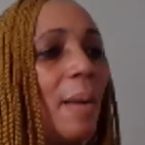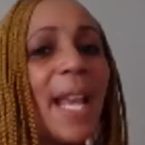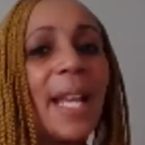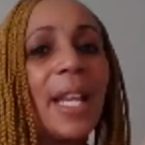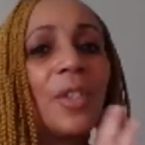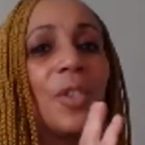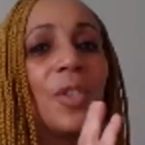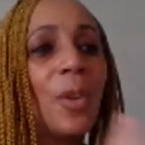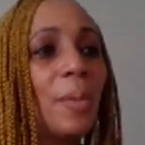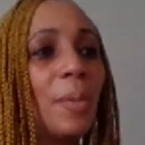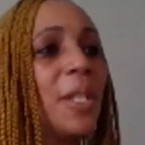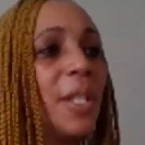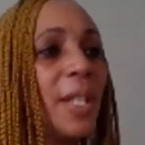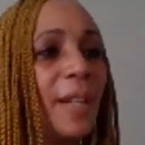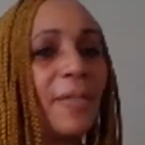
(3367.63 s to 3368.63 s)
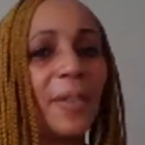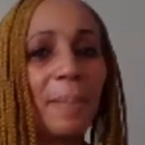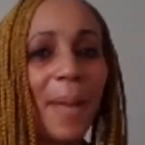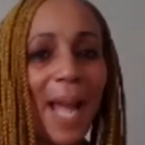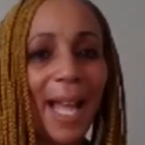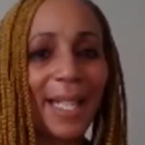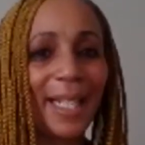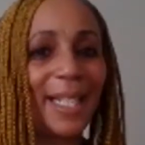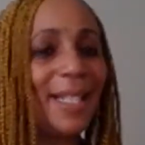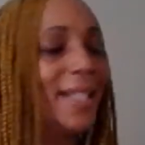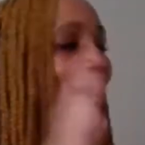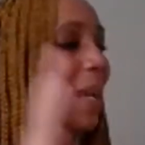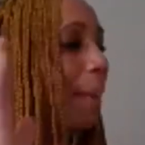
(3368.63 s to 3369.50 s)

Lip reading: Thank you so much, everybody.